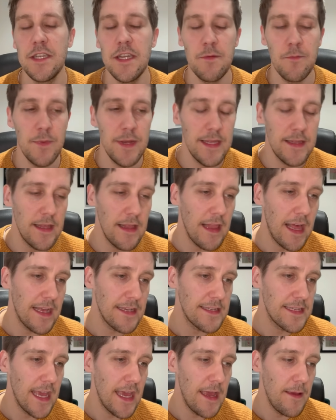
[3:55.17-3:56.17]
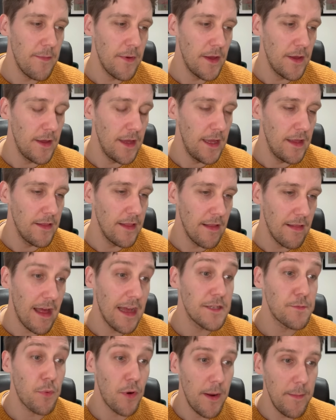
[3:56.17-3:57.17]
didn't we, in the last game, the
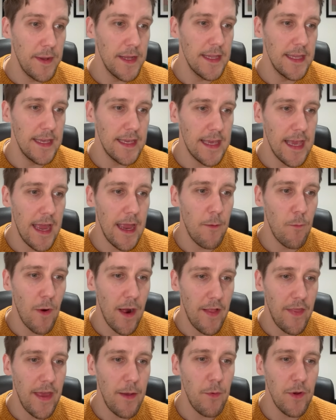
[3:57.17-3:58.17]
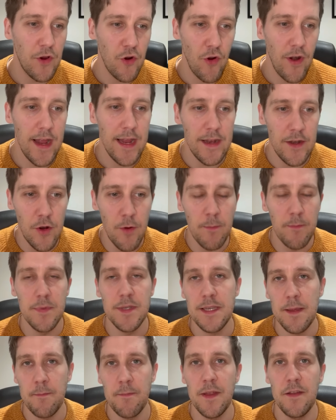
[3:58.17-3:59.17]
last Premier League game, where they were creating
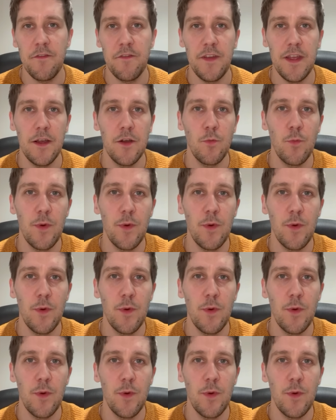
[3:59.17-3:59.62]
numbers in midfield